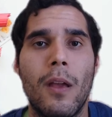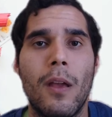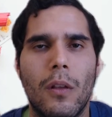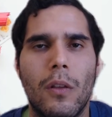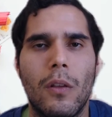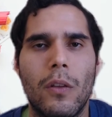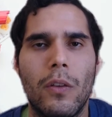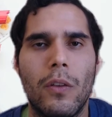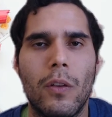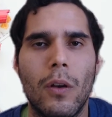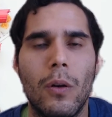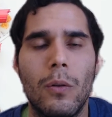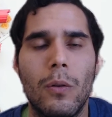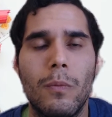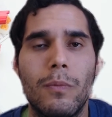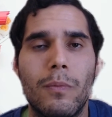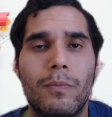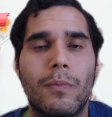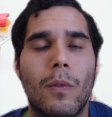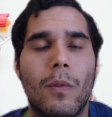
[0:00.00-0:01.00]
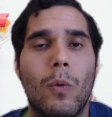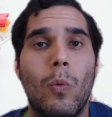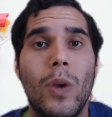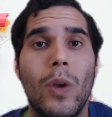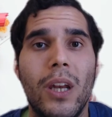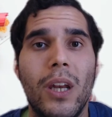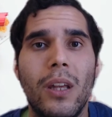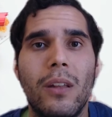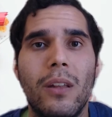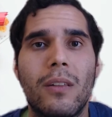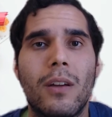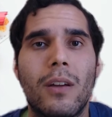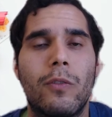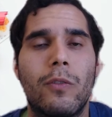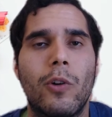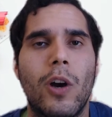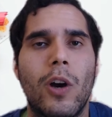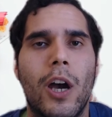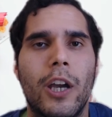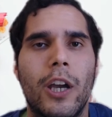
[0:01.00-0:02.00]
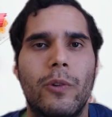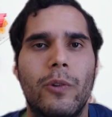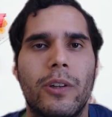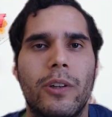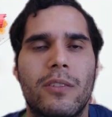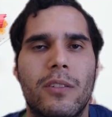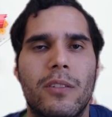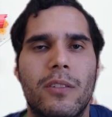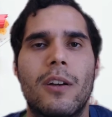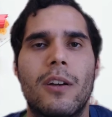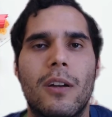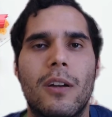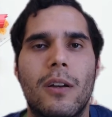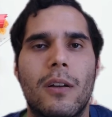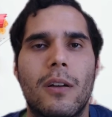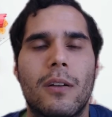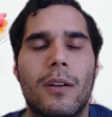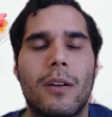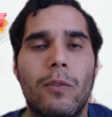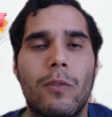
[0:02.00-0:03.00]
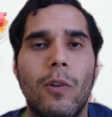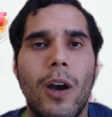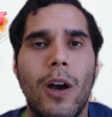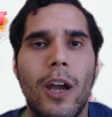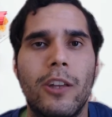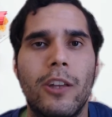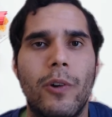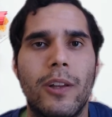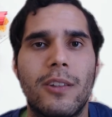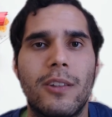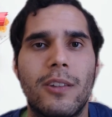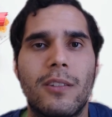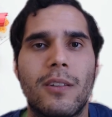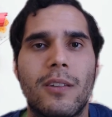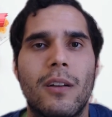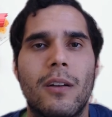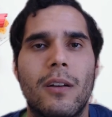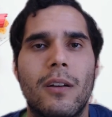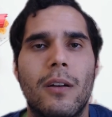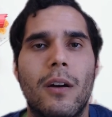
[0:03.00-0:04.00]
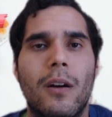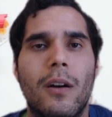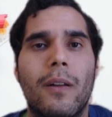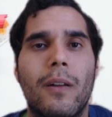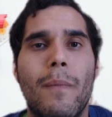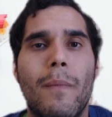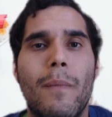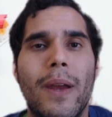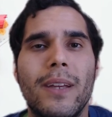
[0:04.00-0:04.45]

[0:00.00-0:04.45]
So we need carbohydrates. Carbohydrates are the main